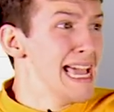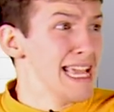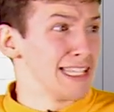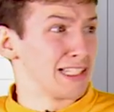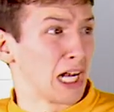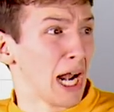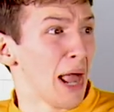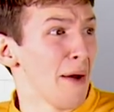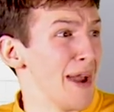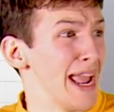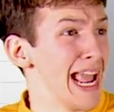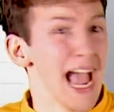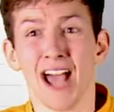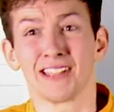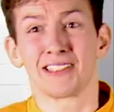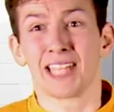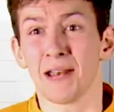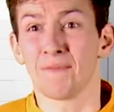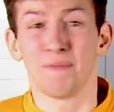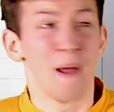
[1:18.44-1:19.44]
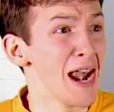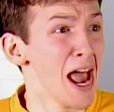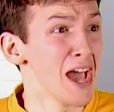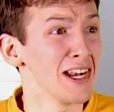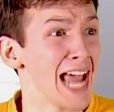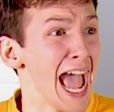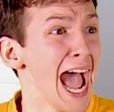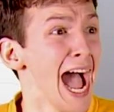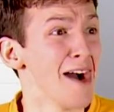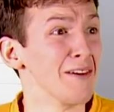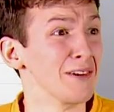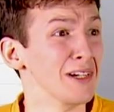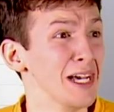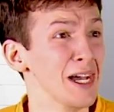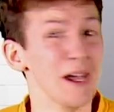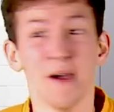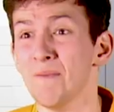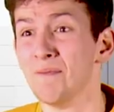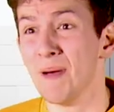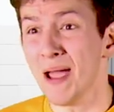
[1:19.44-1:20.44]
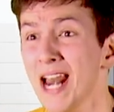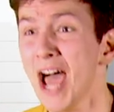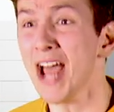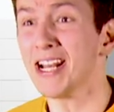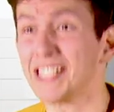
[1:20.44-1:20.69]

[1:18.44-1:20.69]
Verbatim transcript: it's Chloe! I said pin her down!